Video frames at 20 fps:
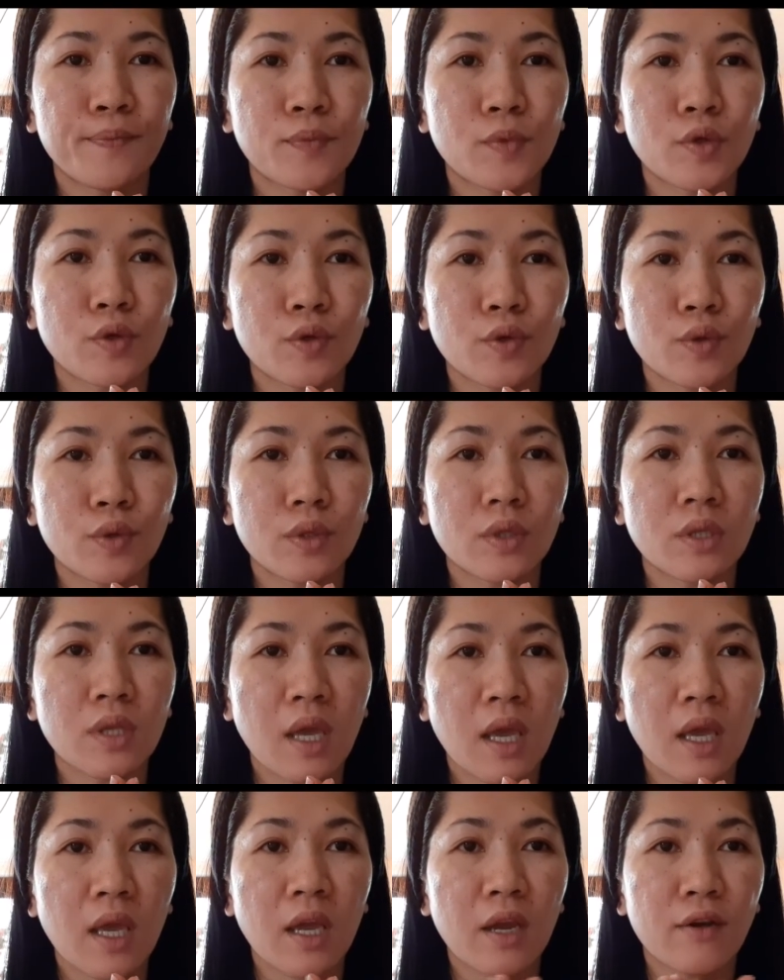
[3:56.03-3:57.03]
to
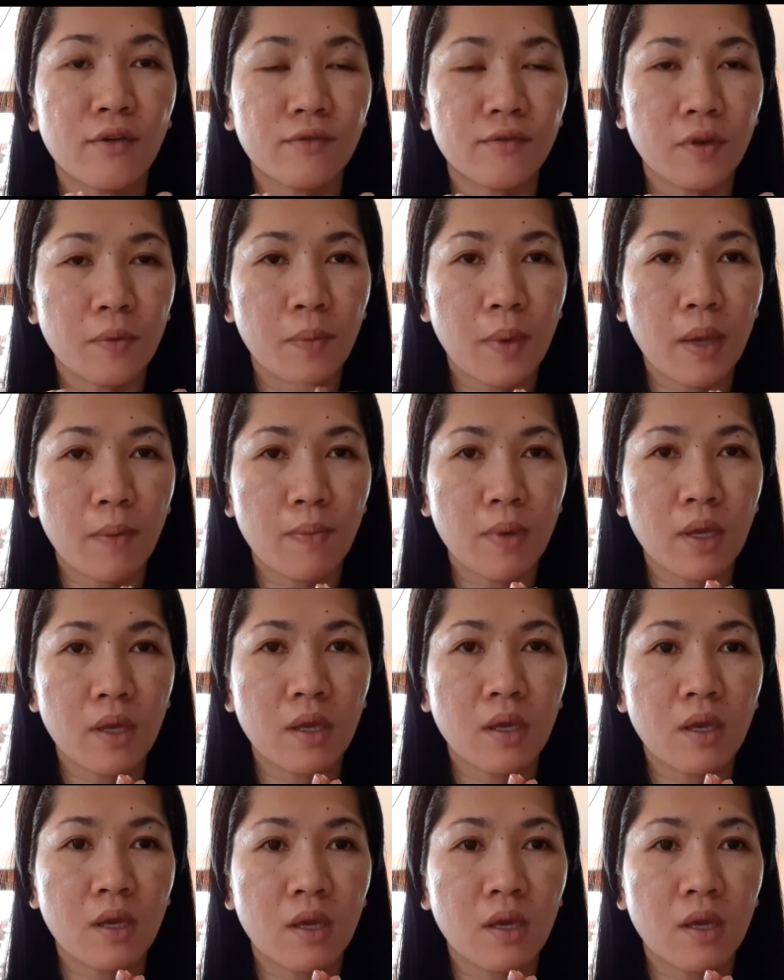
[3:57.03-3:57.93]
take care of the baby.